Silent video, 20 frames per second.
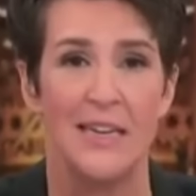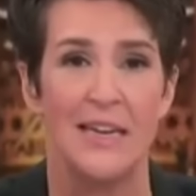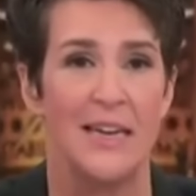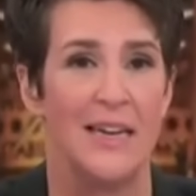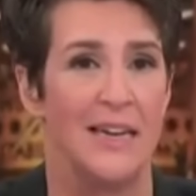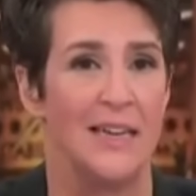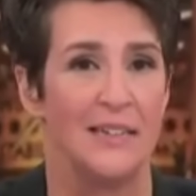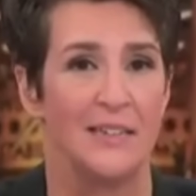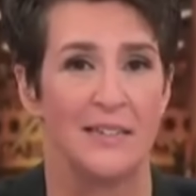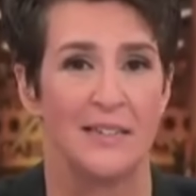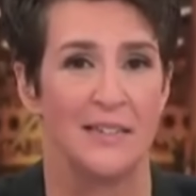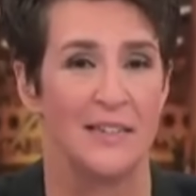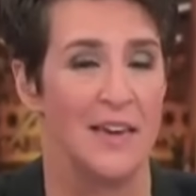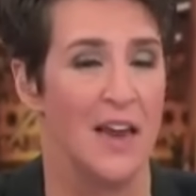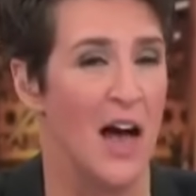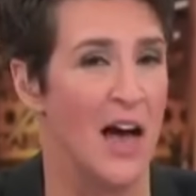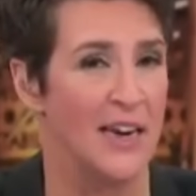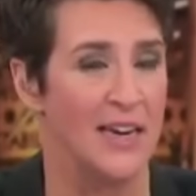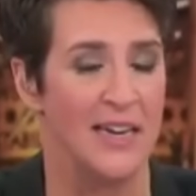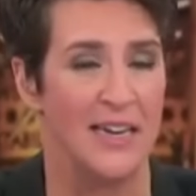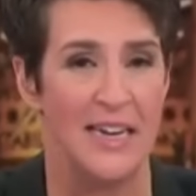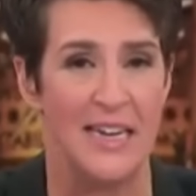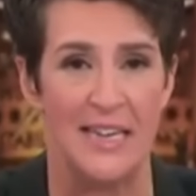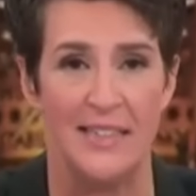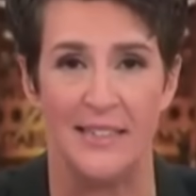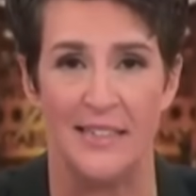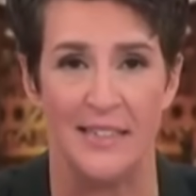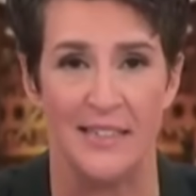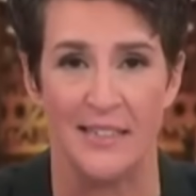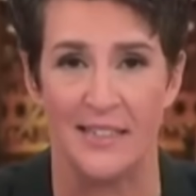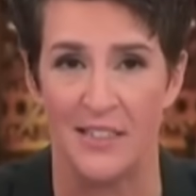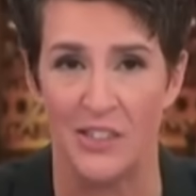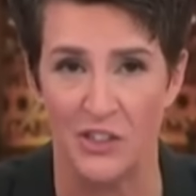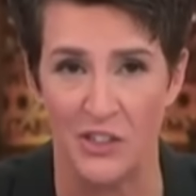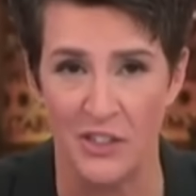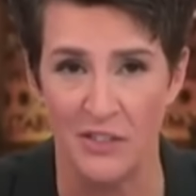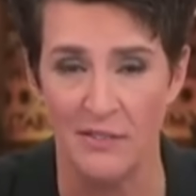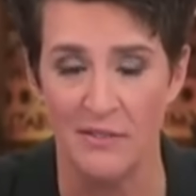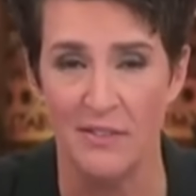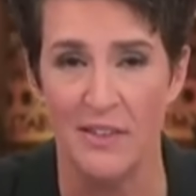it is not an easy
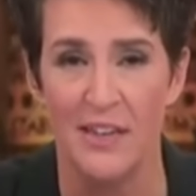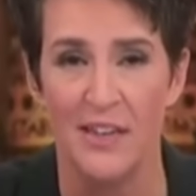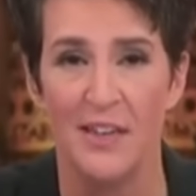decision.